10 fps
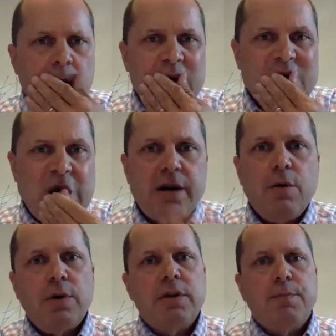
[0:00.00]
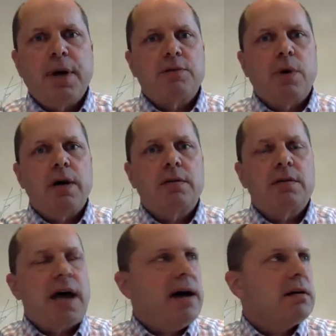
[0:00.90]
So I don't know what the best way is
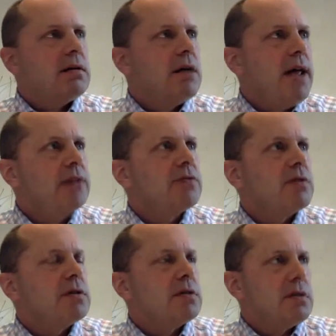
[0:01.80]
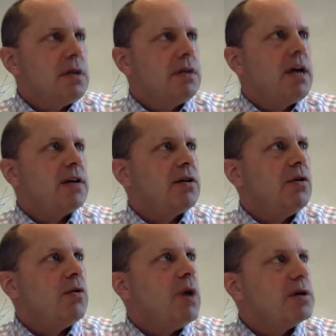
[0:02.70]
to answer the technical
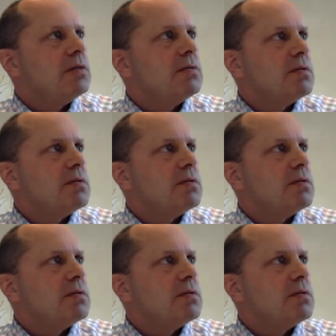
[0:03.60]
questions.